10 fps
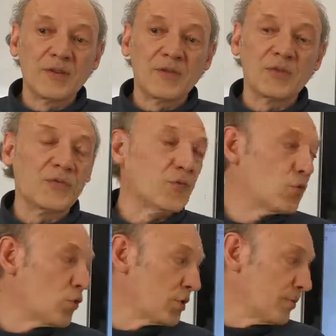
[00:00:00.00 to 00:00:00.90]
Is it
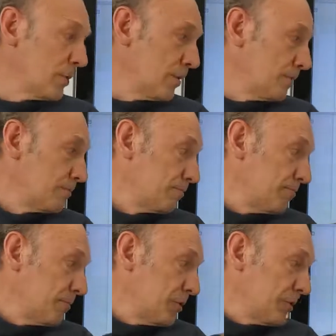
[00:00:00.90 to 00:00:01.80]
affordable,
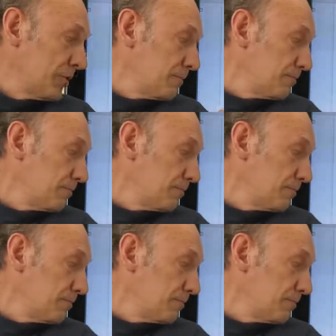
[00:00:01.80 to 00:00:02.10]
right?